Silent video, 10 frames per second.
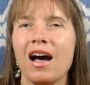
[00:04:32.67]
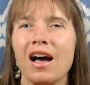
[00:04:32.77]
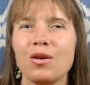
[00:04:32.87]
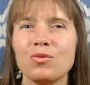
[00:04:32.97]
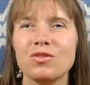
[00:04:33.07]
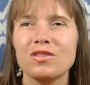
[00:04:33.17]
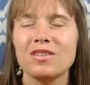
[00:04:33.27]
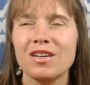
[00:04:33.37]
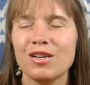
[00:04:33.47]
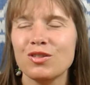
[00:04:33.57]
I would
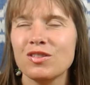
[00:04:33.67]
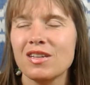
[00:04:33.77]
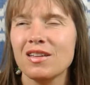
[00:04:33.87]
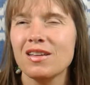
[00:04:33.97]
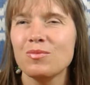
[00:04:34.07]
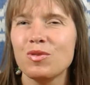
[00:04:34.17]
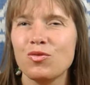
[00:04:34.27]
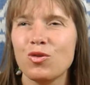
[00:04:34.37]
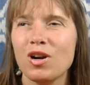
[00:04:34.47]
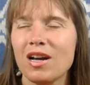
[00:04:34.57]
dare to say that
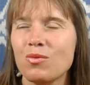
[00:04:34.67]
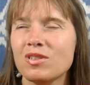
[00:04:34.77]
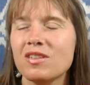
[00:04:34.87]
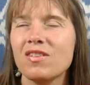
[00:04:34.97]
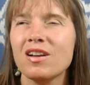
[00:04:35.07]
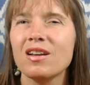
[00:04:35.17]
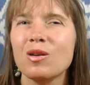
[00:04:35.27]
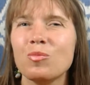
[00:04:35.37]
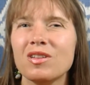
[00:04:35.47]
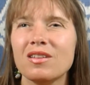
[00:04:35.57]
before I was even a
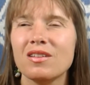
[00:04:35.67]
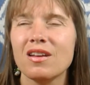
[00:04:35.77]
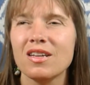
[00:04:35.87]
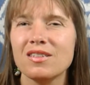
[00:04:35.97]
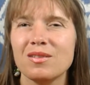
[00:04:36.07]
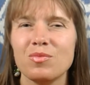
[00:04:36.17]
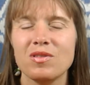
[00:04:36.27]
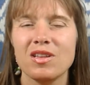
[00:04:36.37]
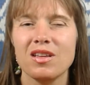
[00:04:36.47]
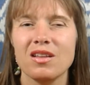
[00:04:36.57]
little bit lazy,
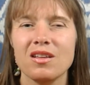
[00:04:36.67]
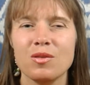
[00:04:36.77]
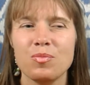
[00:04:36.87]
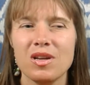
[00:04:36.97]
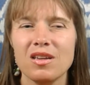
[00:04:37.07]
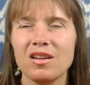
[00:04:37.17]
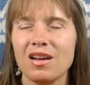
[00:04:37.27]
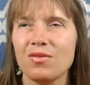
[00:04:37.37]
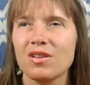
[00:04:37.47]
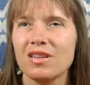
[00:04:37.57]
that I didn't pay
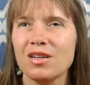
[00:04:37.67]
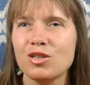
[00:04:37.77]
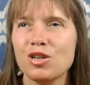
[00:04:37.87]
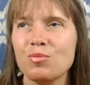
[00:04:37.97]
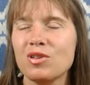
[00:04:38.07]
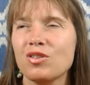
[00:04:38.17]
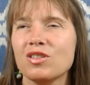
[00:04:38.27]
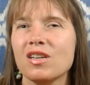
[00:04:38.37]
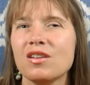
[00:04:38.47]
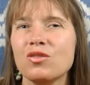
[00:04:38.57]
enough attention
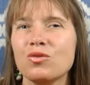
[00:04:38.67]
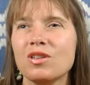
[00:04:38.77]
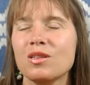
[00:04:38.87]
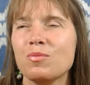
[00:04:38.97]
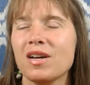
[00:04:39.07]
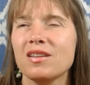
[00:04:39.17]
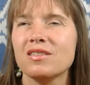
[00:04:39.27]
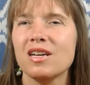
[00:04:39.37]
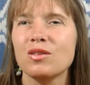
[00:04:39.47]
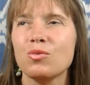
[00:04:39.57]
because I knew that my
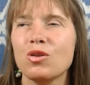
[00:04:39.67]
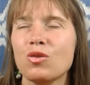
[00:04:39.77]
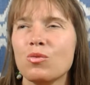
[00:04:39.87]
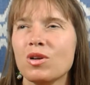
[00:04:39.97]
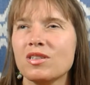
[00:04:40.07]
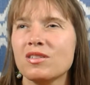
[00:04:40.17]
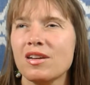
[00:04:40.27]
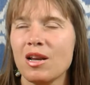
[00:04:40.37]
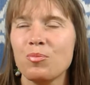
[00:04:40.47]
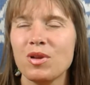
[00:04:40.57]
sight will always
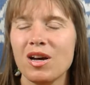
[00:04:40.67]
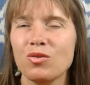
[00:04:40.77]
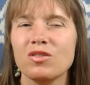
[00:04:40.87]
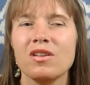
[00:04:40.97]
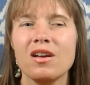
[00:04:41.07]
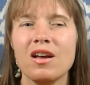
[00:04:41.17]
help me out.